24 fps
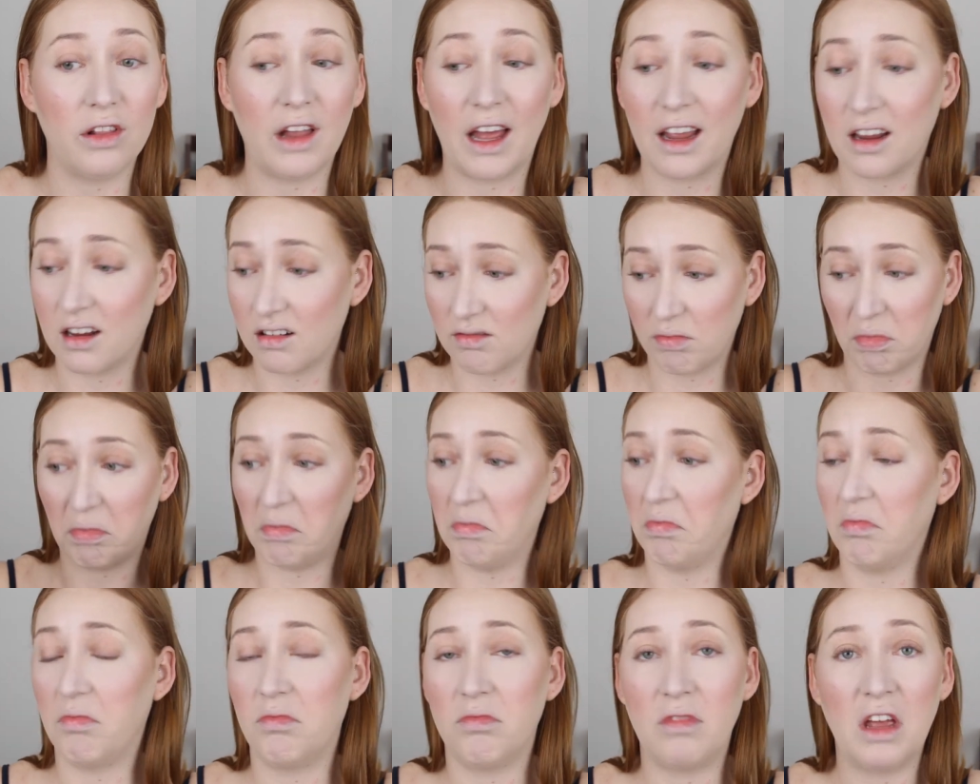like
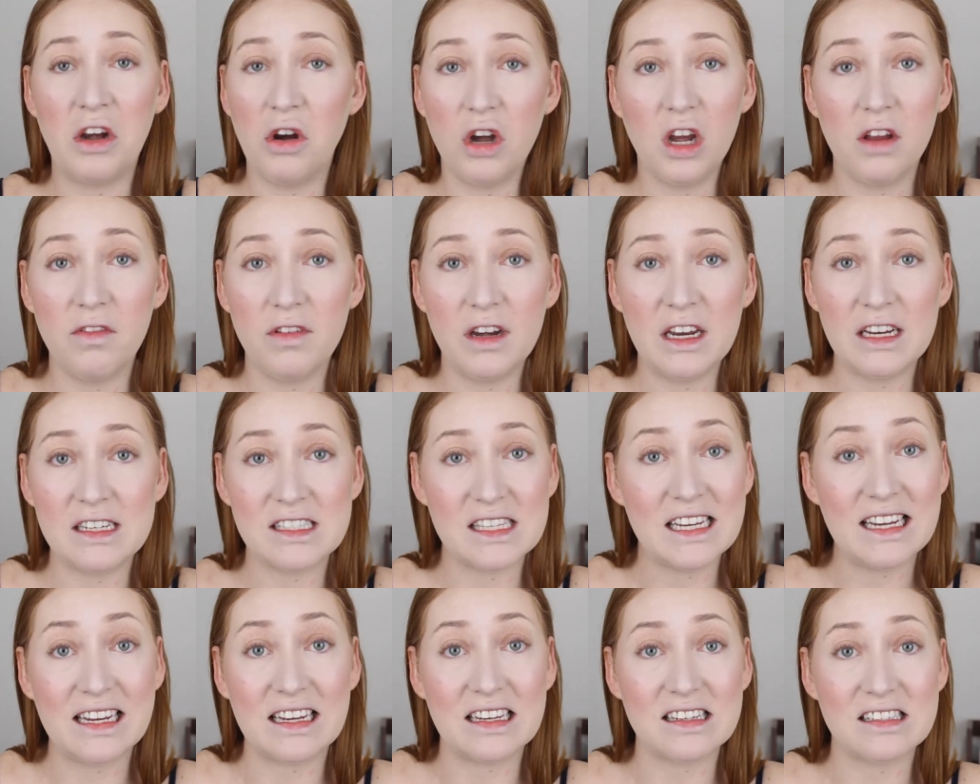they don't even
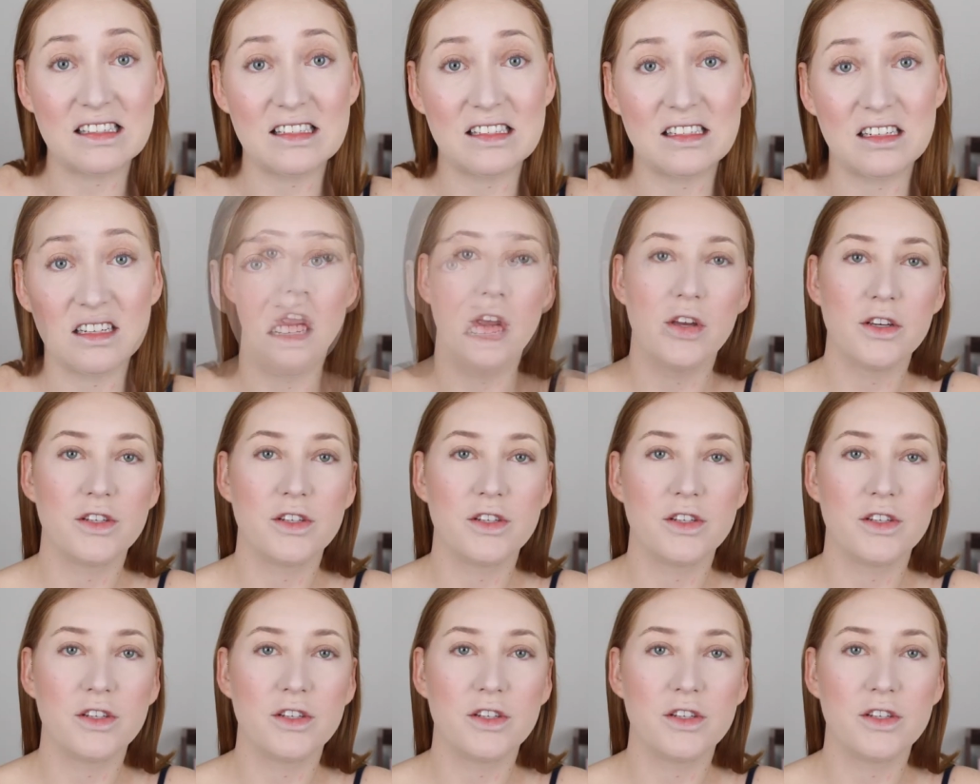exist.